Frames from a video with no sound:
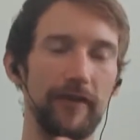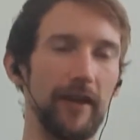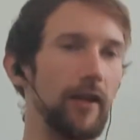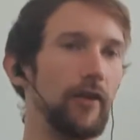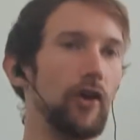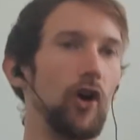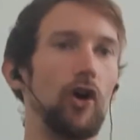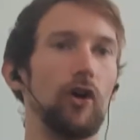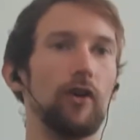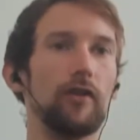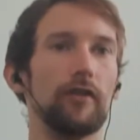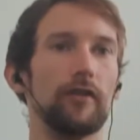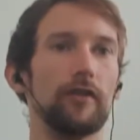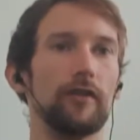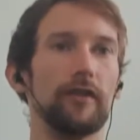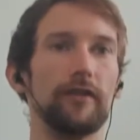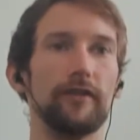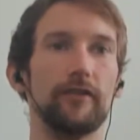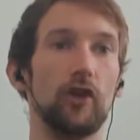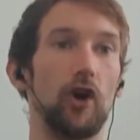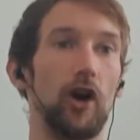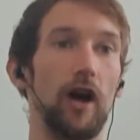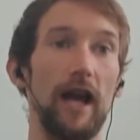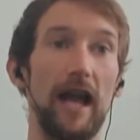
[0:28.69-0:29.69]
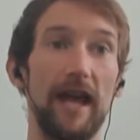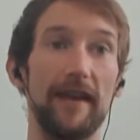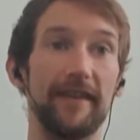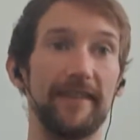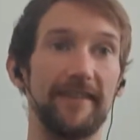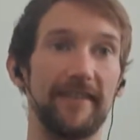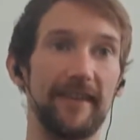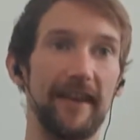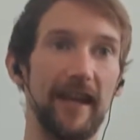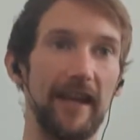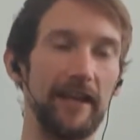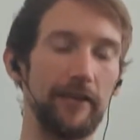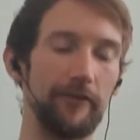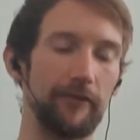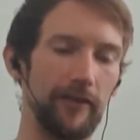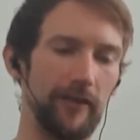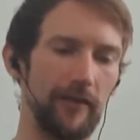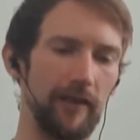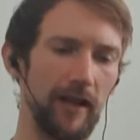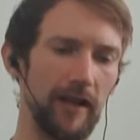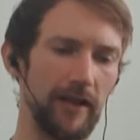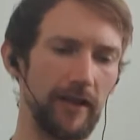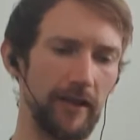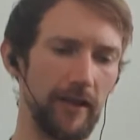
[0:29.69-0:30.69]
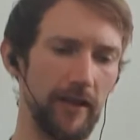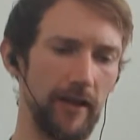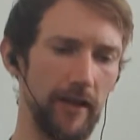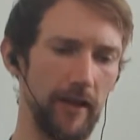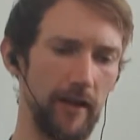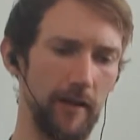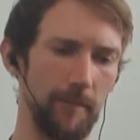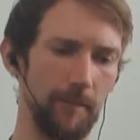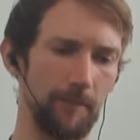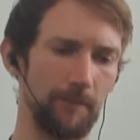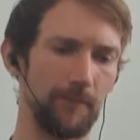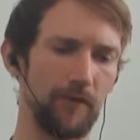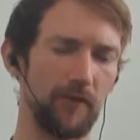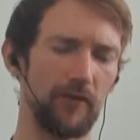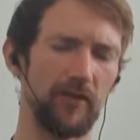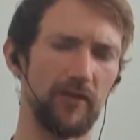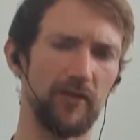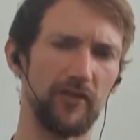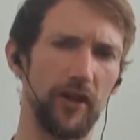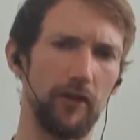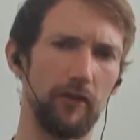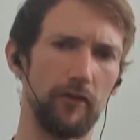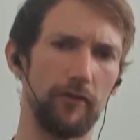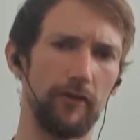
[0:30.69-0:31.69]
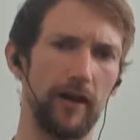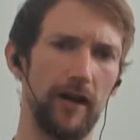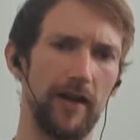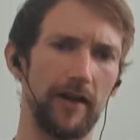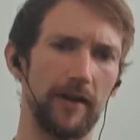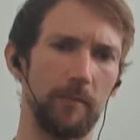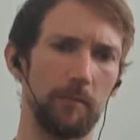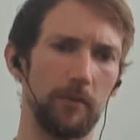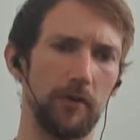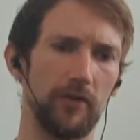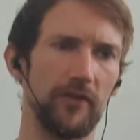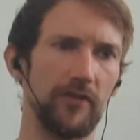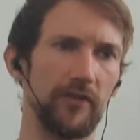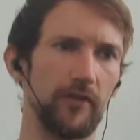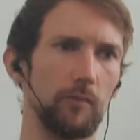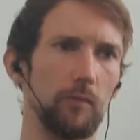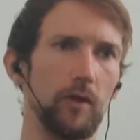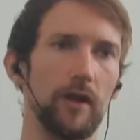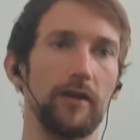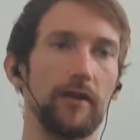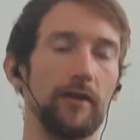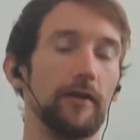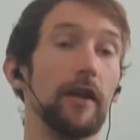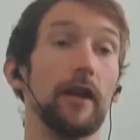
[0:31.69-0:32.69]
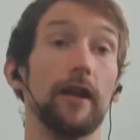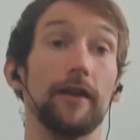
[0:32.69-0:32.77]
They're not editing anything like Theravada Buddhism, where